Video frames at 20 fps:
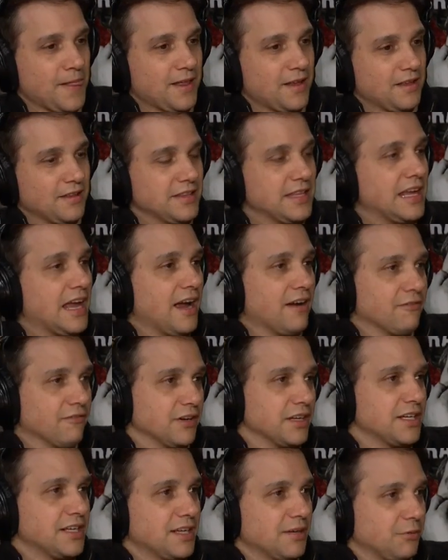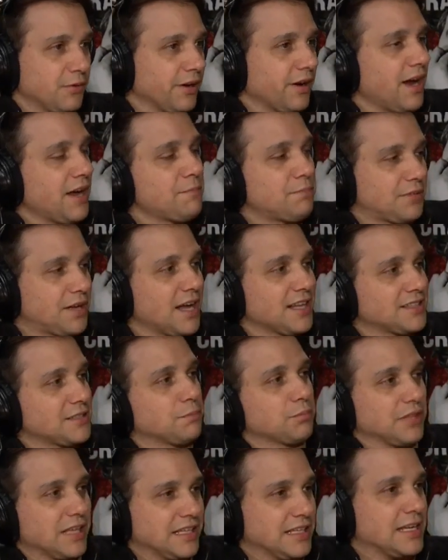the every kid where i got to
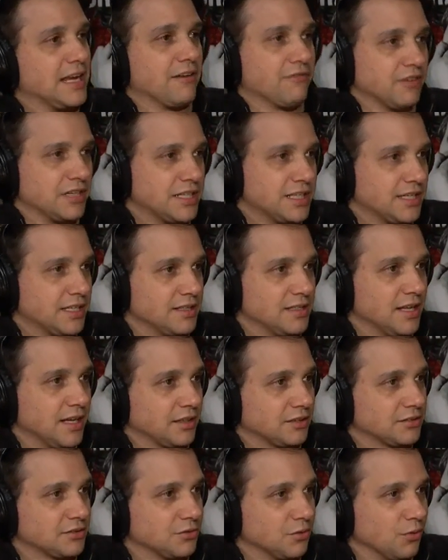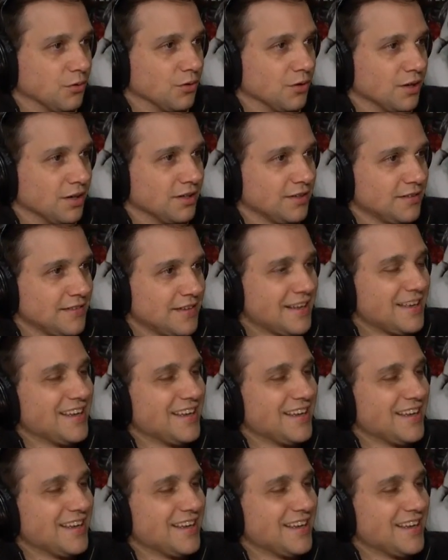play the every kid next door mm-hmm.